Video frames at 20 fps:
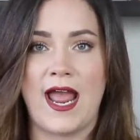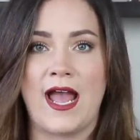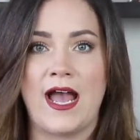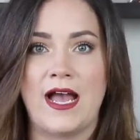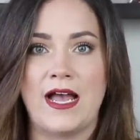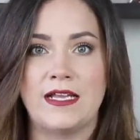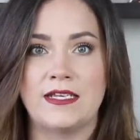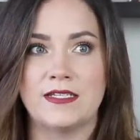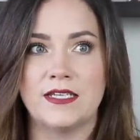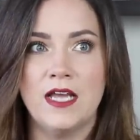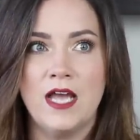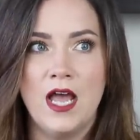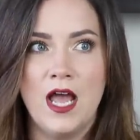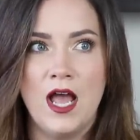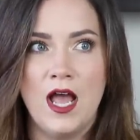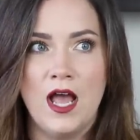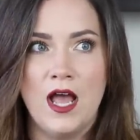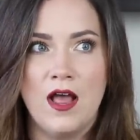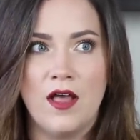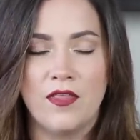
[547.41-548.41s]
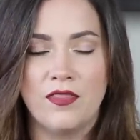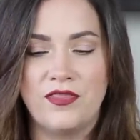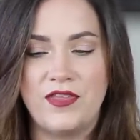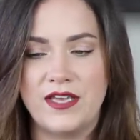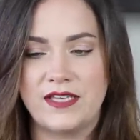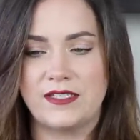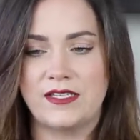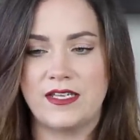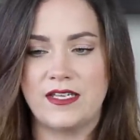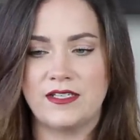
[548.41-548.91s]
And
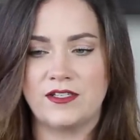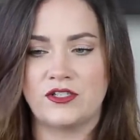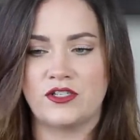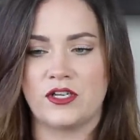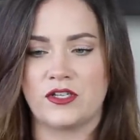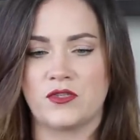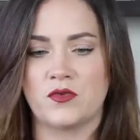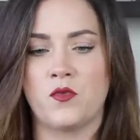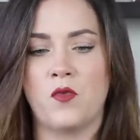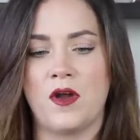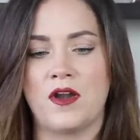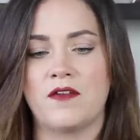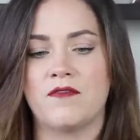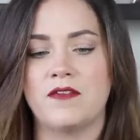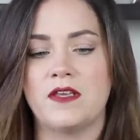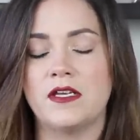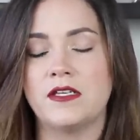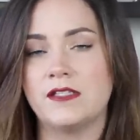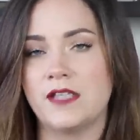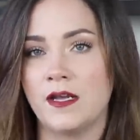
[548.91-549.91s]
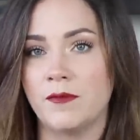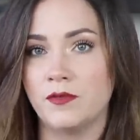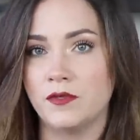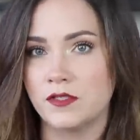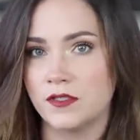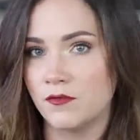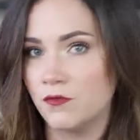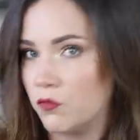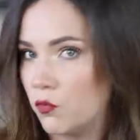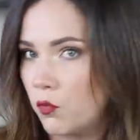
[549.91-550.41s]
this is just one of the
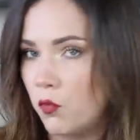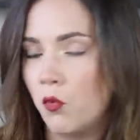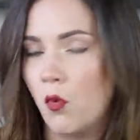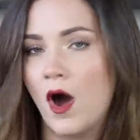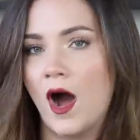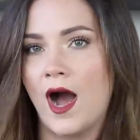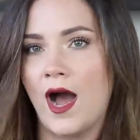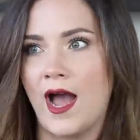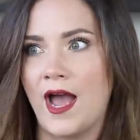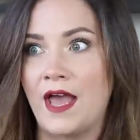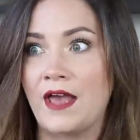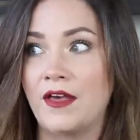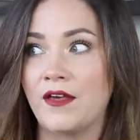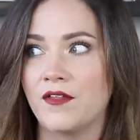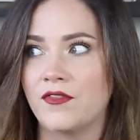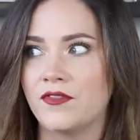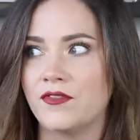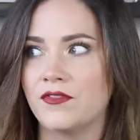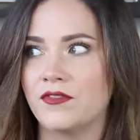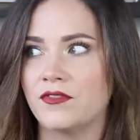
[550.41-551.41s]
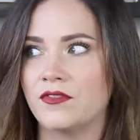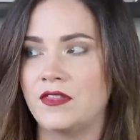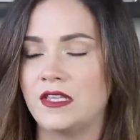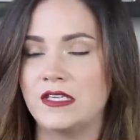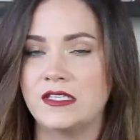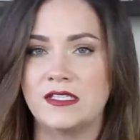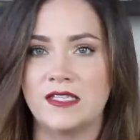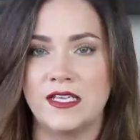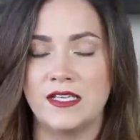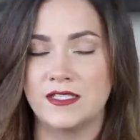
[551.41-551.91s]
examples of why
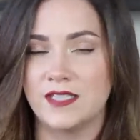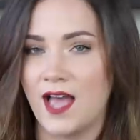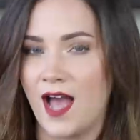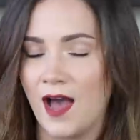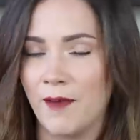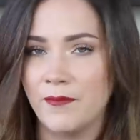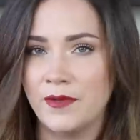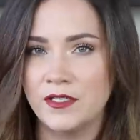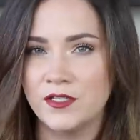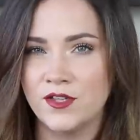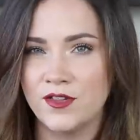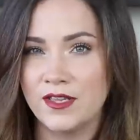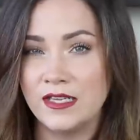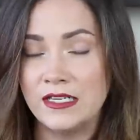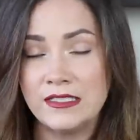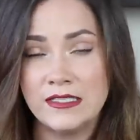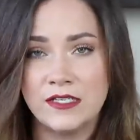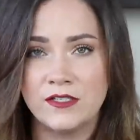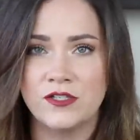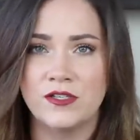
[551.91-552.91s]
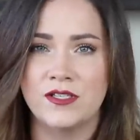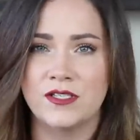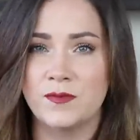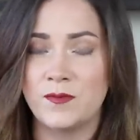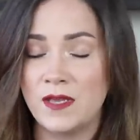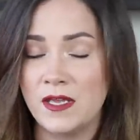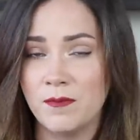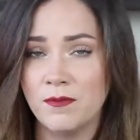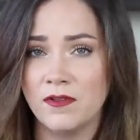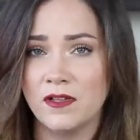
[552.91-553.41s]
these things happen to the indigenous
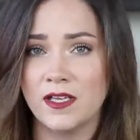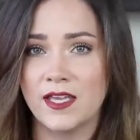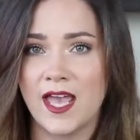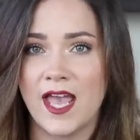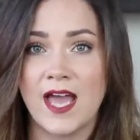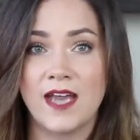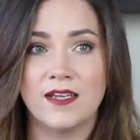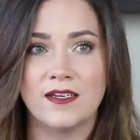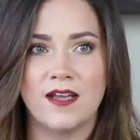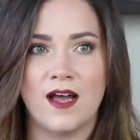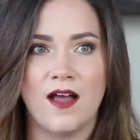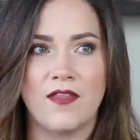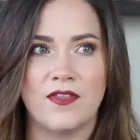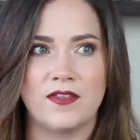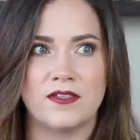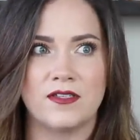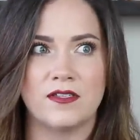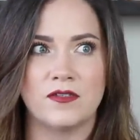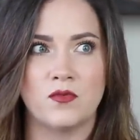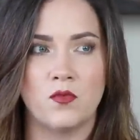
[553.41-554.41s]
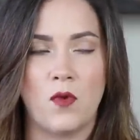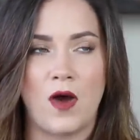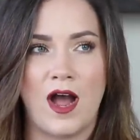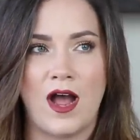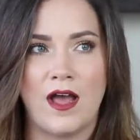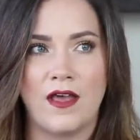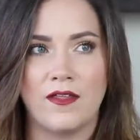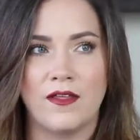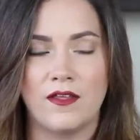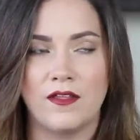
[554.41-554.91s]
people in Canada. This is
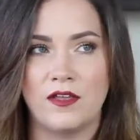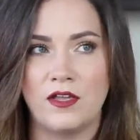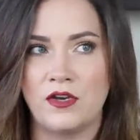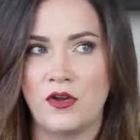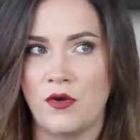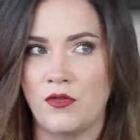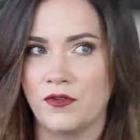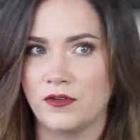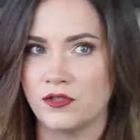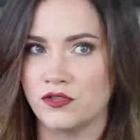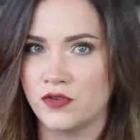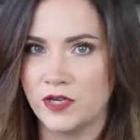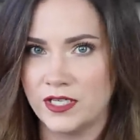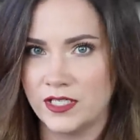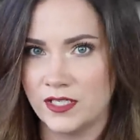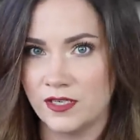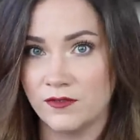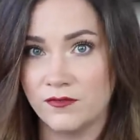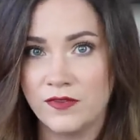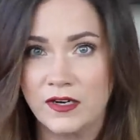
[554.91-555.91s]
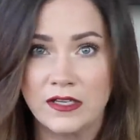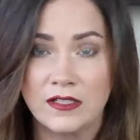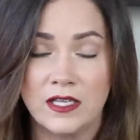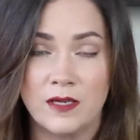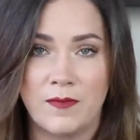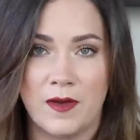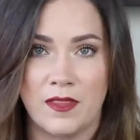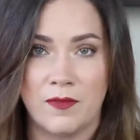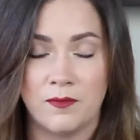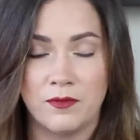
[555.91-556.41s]
why, you know, they're treated
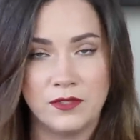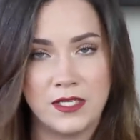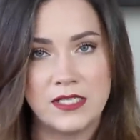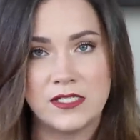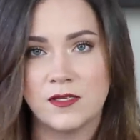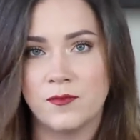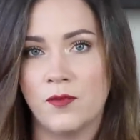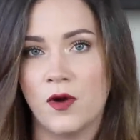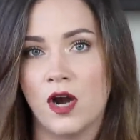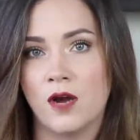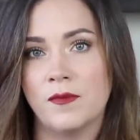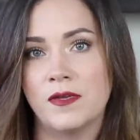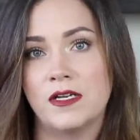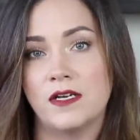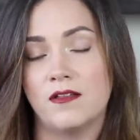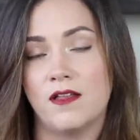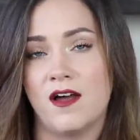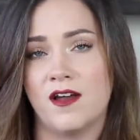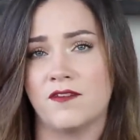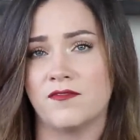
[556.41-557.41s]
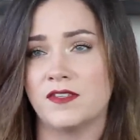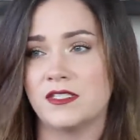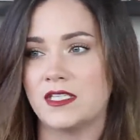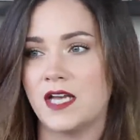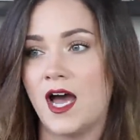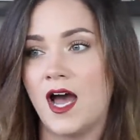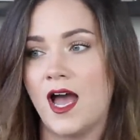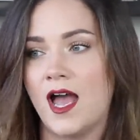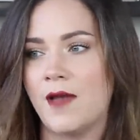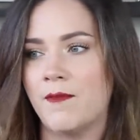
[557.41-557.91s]
unfairly by the police department a lot of the
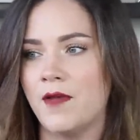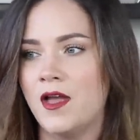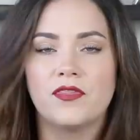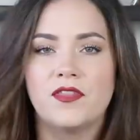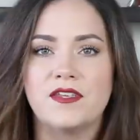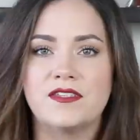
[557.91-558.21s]
time.